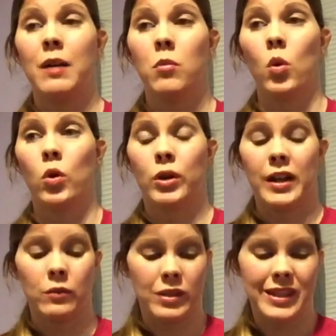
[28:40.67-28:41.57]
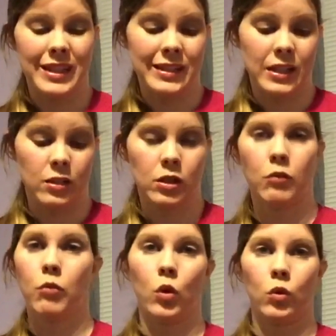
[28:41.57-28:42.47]
more, and was easier to
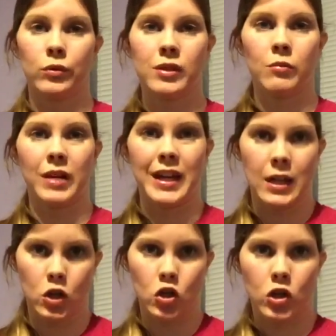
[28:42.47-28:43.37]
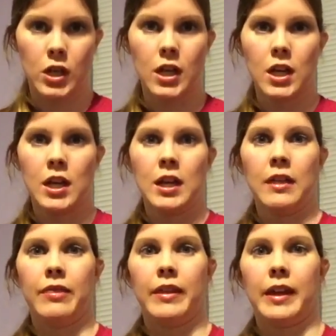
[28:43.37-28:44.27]
mold to my injury
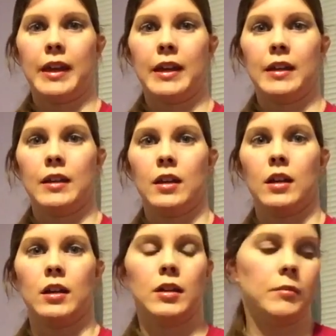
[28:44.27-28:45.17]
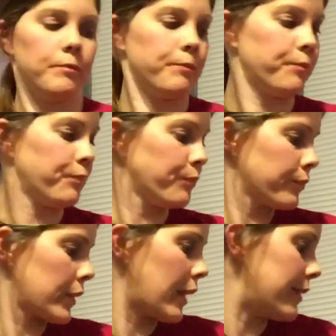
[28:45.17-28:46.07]
than
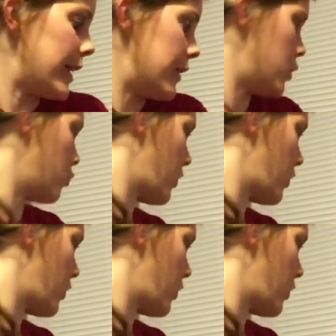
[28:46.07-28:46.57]
the